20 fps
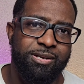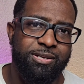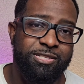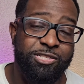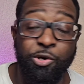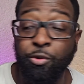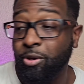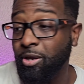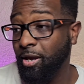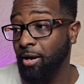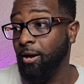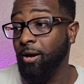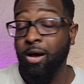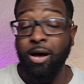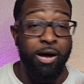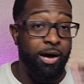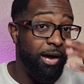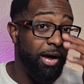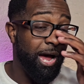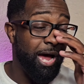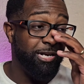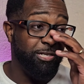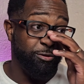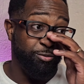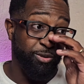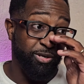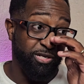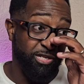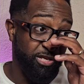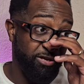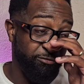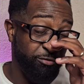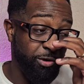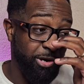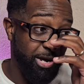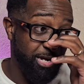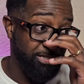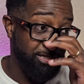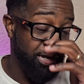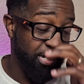So yeah, I just wanted to give you
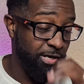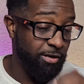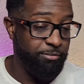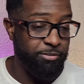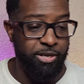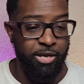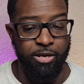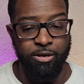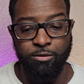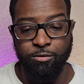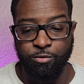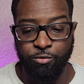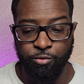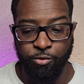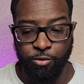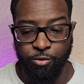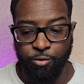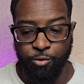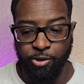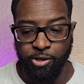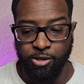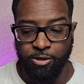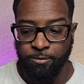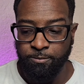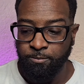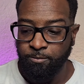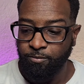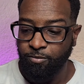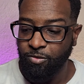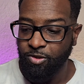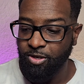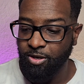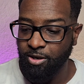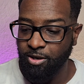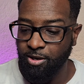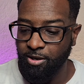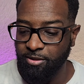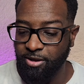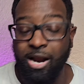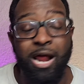guys that update real quick,
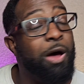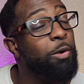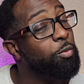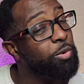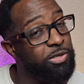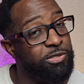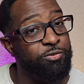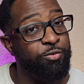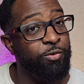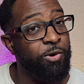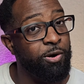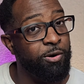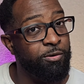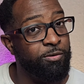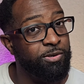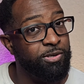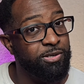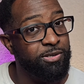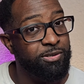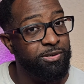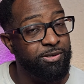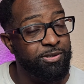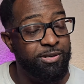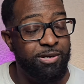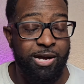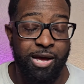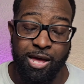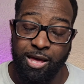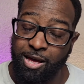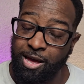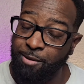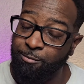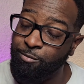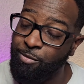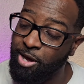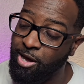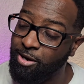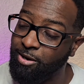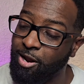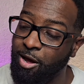that I was wrong. I'm
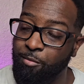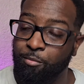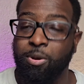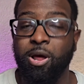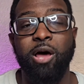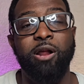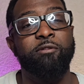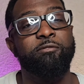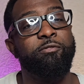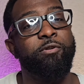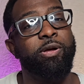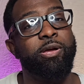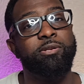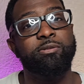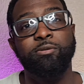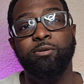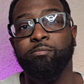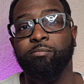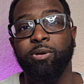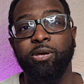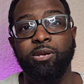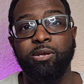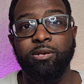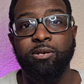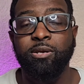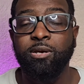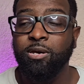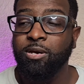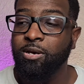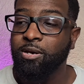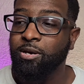not afraid to admit it.